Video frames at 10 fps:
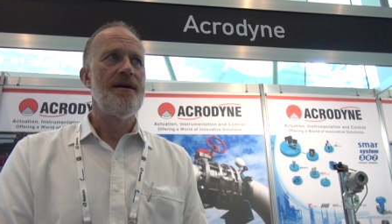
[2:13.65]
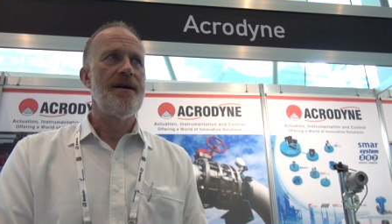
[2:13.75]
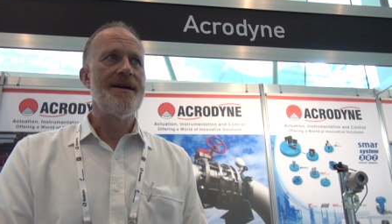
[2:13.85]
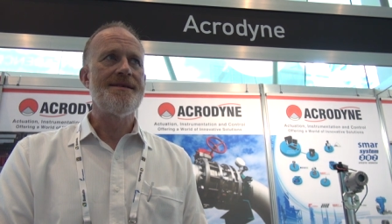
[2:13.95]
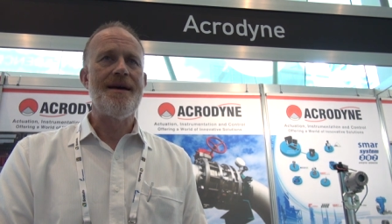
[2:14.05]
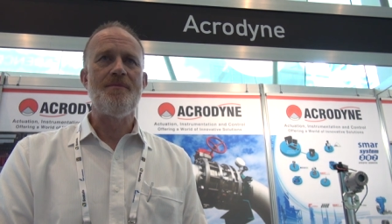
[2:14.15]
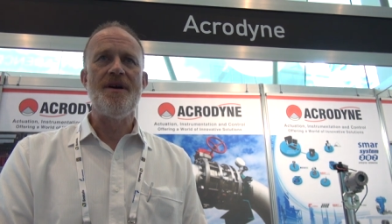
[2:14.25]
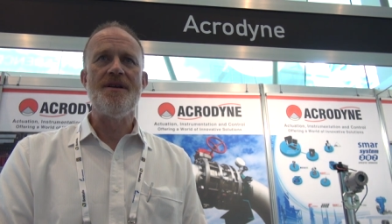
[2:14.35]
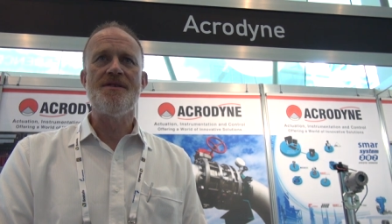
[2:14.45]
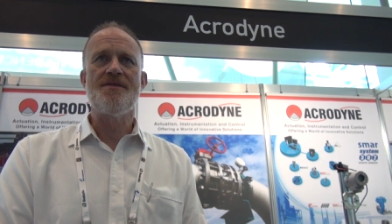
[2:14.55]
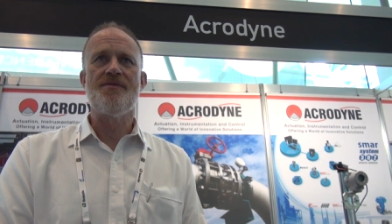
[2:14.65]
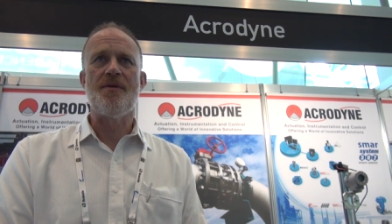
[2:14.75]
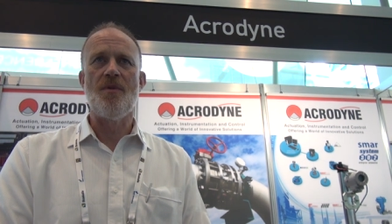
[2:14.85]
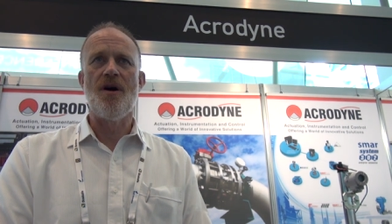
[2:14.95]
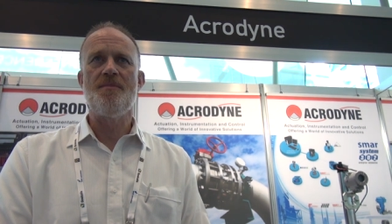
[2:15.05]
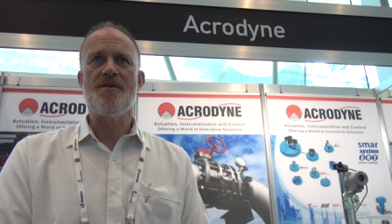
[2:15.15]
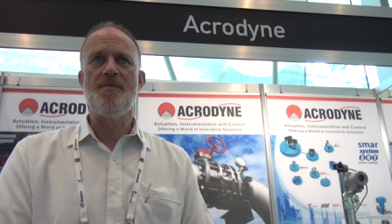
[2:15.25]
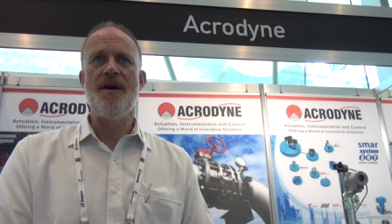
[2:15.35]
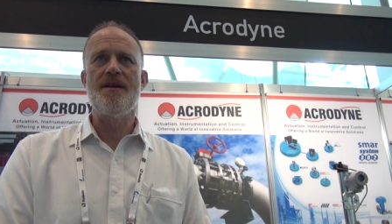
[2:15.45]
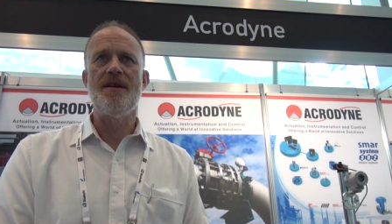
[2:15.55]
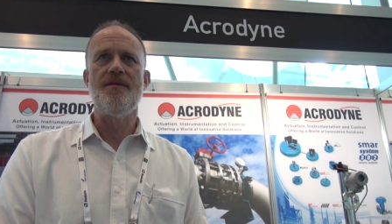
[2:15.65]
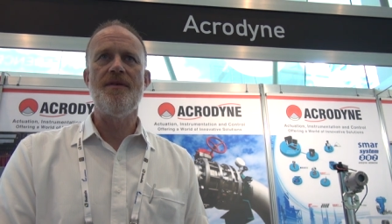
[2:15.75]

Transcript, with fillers: I guess that means, from my perspective,